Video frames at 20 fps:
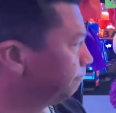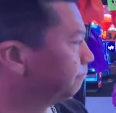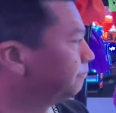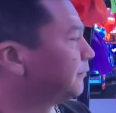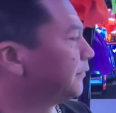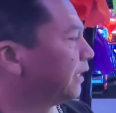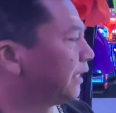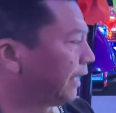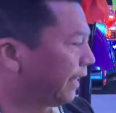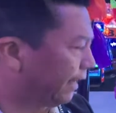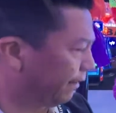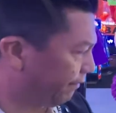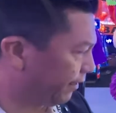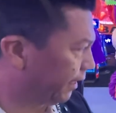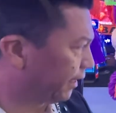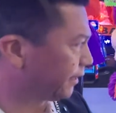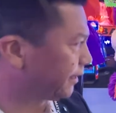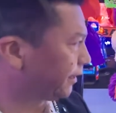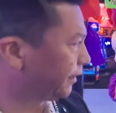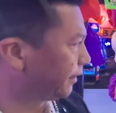game. High
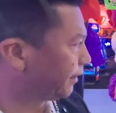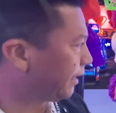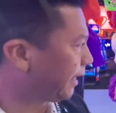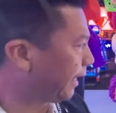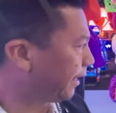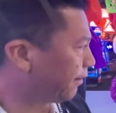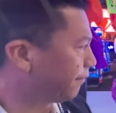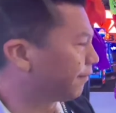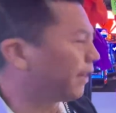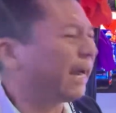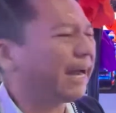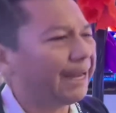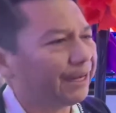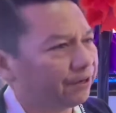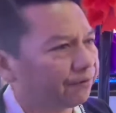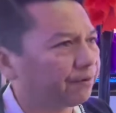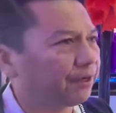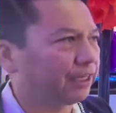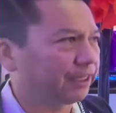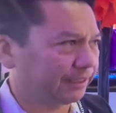volatility, higher,
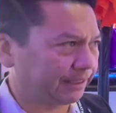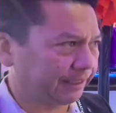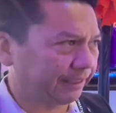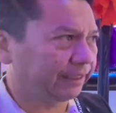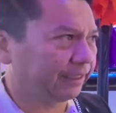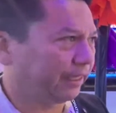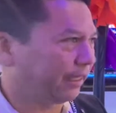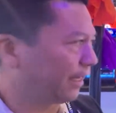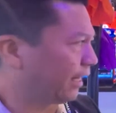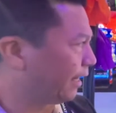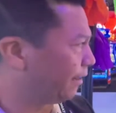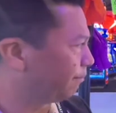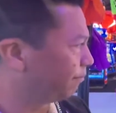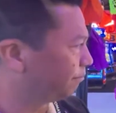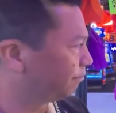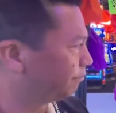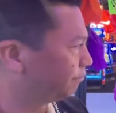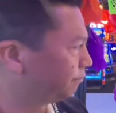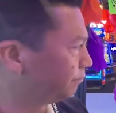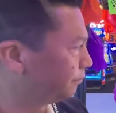higher volatility
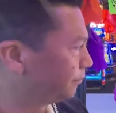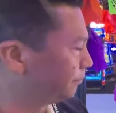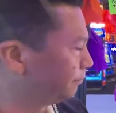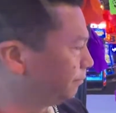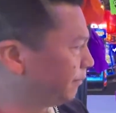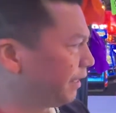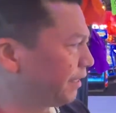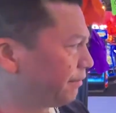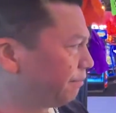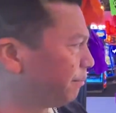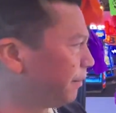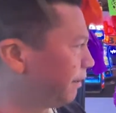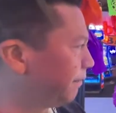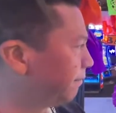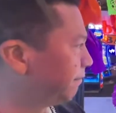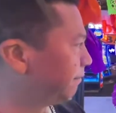game. Yeah. Mid, mid,